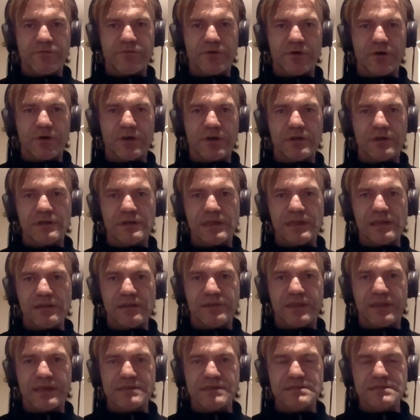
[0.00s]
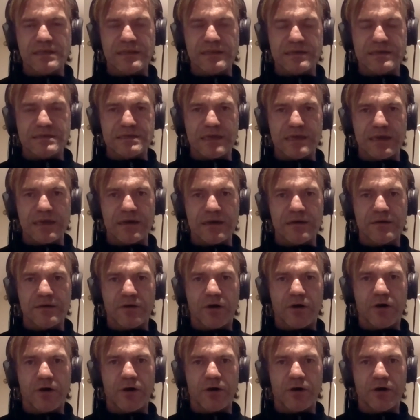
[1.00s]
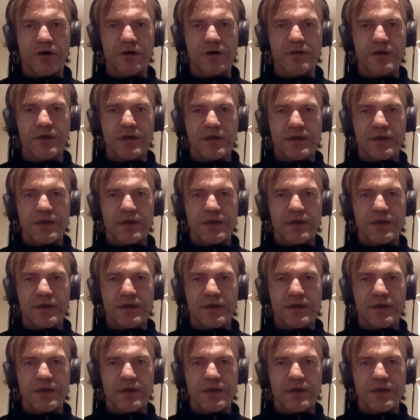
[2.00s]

for little things like this here, or